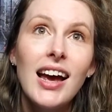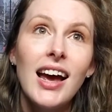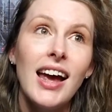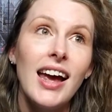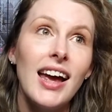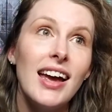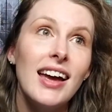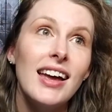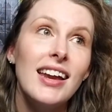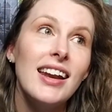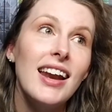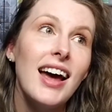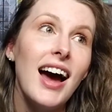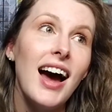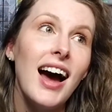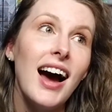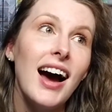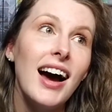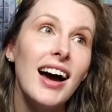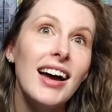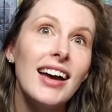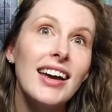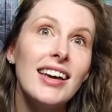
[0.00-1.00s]
and
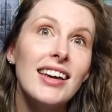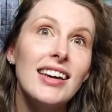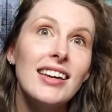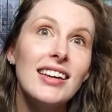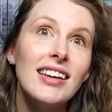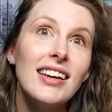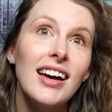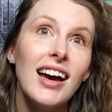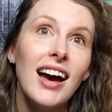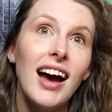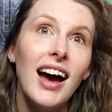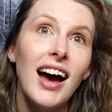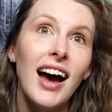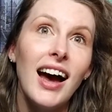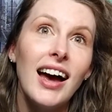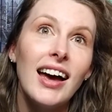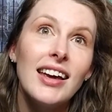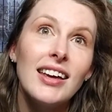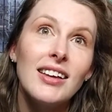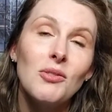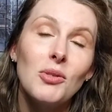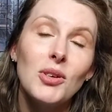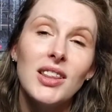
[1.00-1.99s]
I
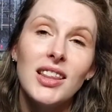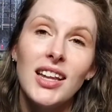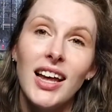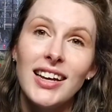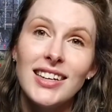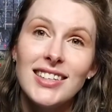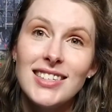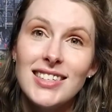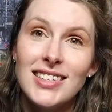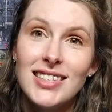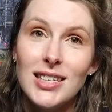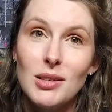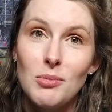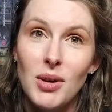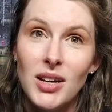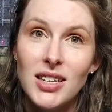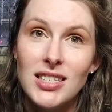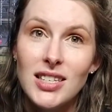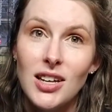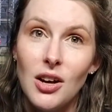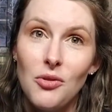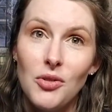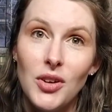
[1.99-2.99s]
I would like to see
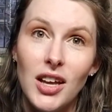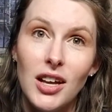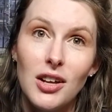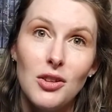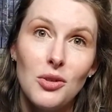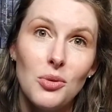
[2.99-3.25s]
myself get